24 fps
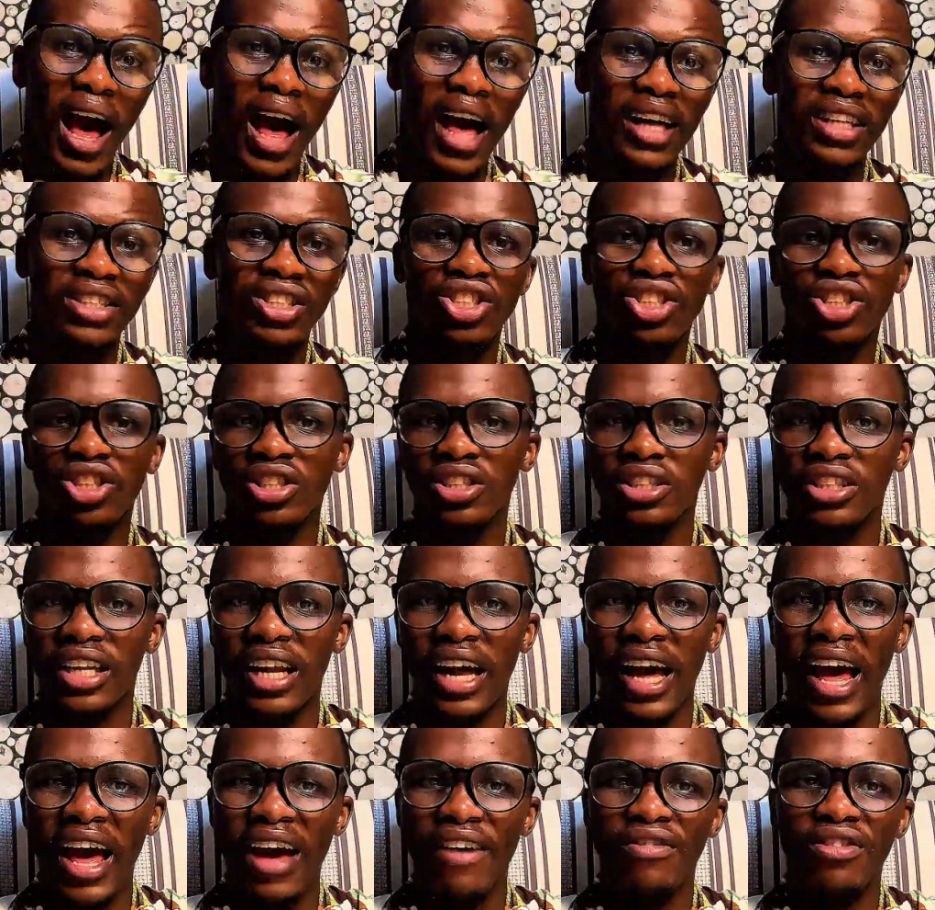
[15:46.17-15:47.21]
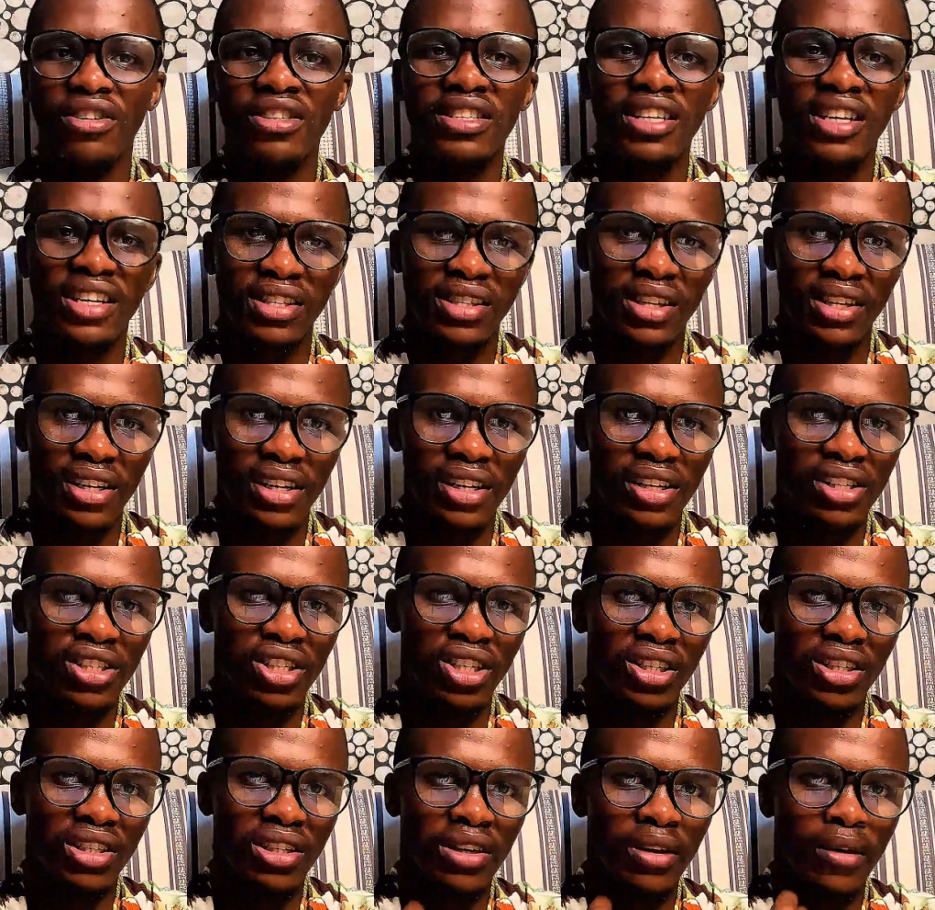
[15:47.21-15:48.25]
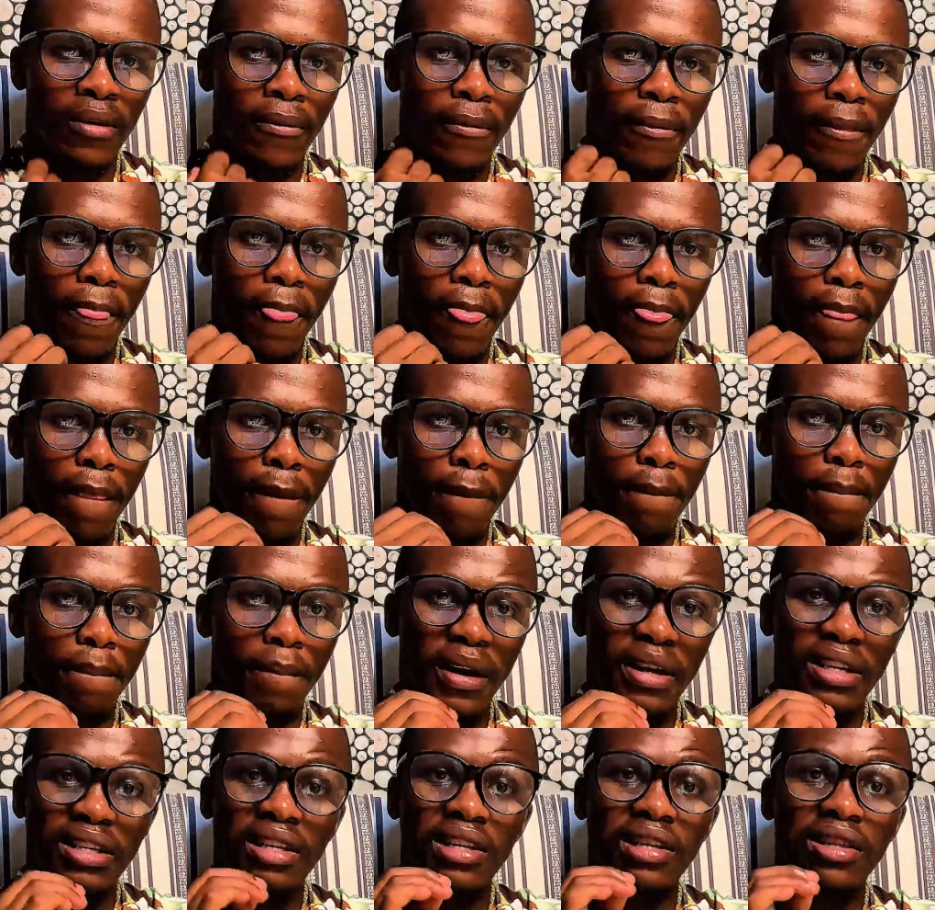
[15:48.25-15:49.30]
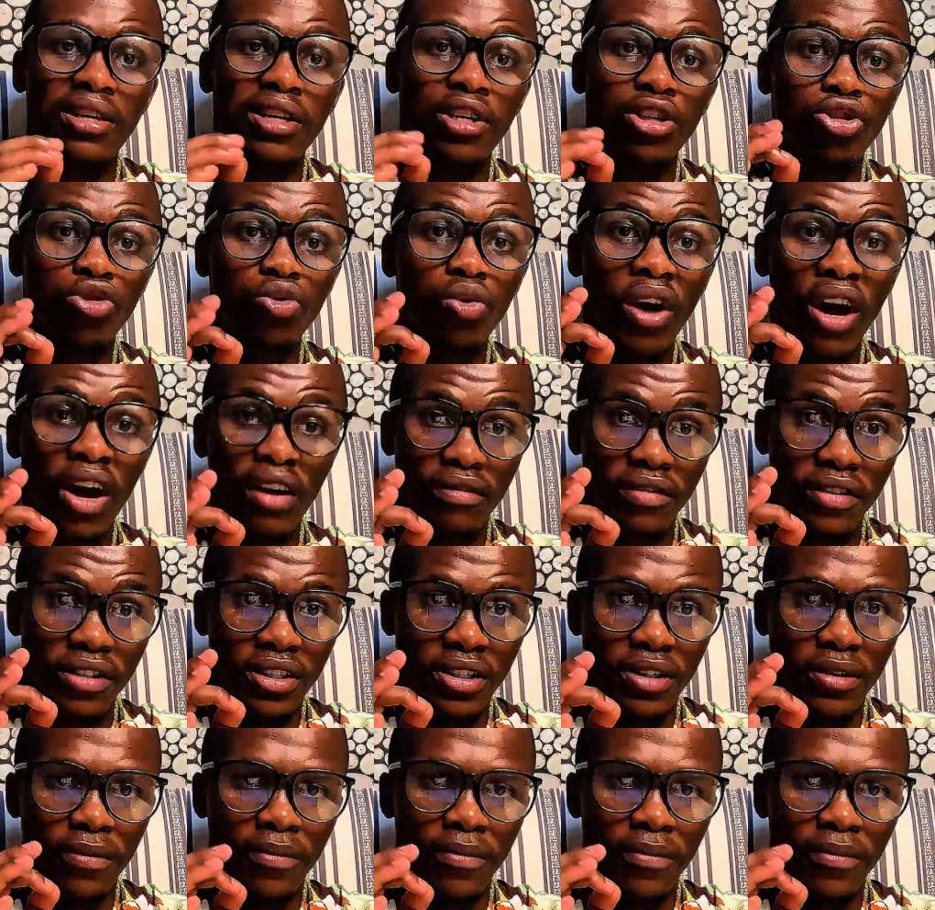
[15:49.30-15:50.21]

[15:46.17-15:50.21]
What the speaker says: It's just that I haven't tested it yet, but they do have it.